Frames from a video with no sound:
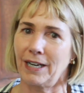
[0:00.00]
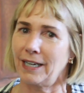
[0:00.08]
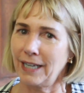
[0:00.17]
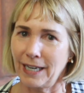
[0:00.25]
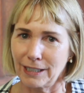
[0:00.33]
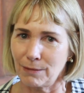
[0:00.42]

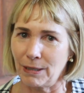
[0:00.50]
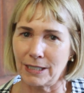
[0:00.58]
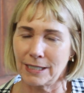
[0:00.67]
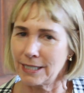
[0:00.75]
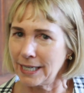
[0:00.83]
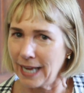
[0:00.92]
and get as much
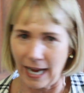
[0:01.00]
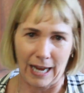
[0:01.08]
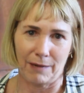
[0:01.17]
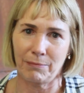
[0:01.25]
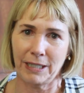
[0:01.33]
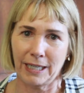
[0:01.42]
as he
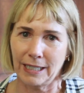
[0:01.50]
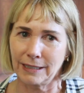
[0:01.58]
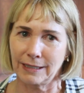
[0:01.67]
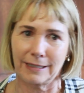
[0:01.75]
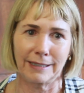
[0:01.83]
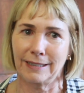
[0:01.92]
can
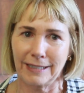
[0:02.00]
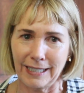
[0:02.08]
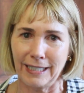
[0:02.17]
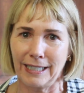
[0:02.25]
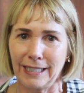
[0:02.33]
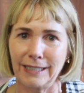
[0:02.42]
because
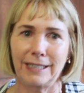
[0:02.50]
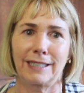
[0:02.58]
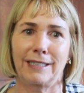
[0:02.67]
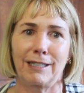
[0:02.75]
he needs